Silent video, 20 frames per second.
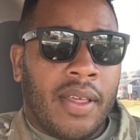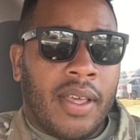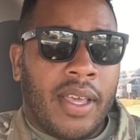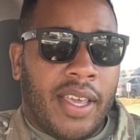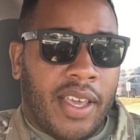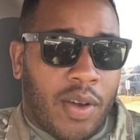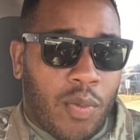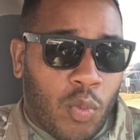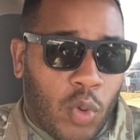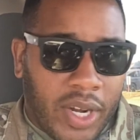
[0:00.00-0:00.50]

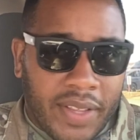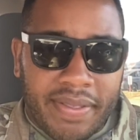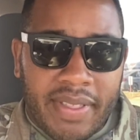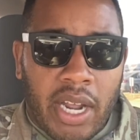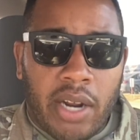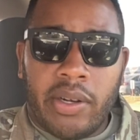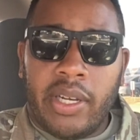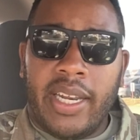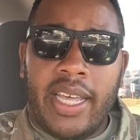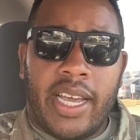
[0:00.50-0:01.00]
Him with
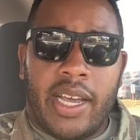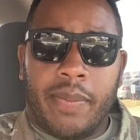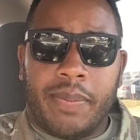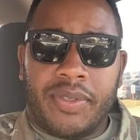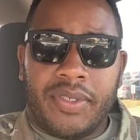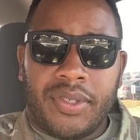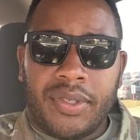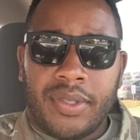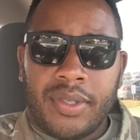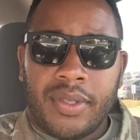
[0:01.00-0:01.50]
their
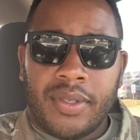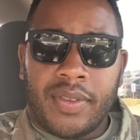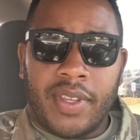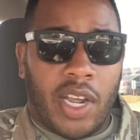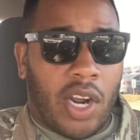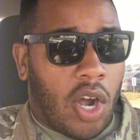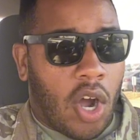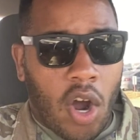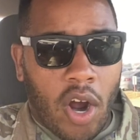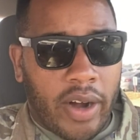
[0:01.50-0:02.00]
lips.
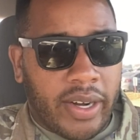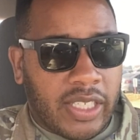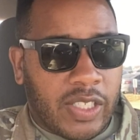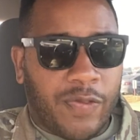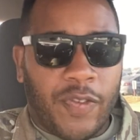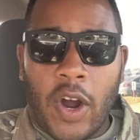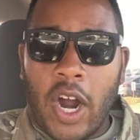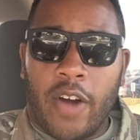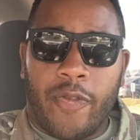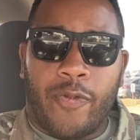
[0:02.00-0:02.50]
Their heart is
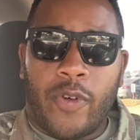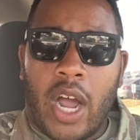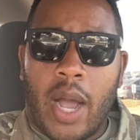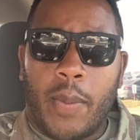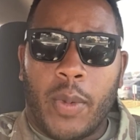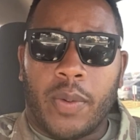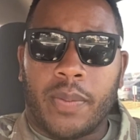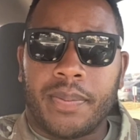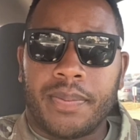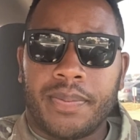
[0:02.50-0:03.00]
far from
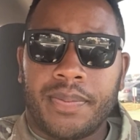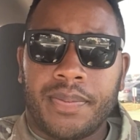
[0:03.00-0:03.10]
Him.